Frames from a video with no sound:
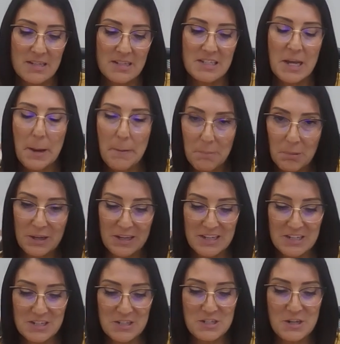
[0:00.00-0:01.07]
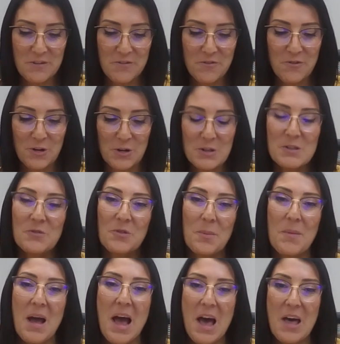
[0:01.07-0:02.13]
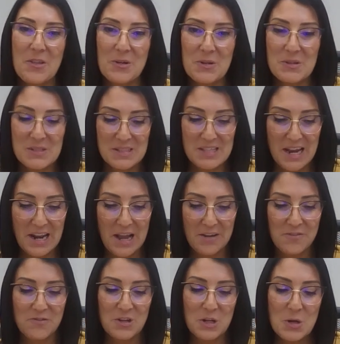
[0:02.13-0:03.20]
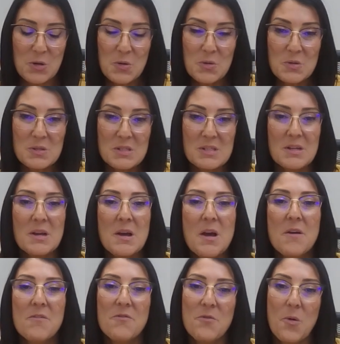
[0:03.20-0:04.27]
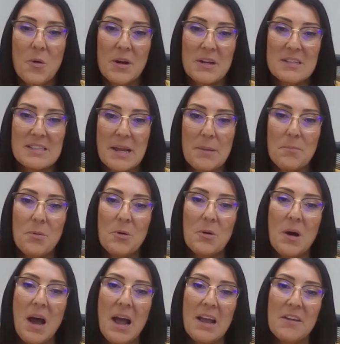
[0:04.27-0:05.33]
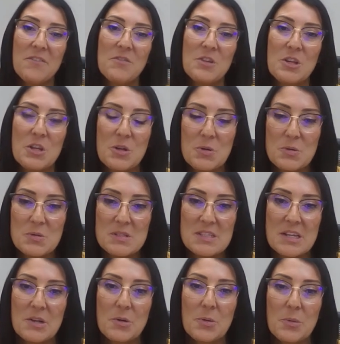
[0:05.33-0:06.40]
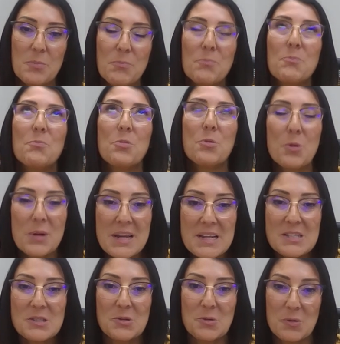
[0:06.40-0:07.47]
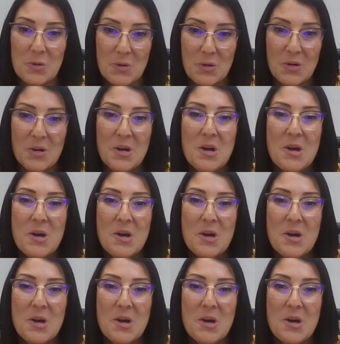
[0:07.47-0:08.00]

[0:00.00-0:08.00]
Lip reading: template differs from others that I've used. For example, I've used the preschool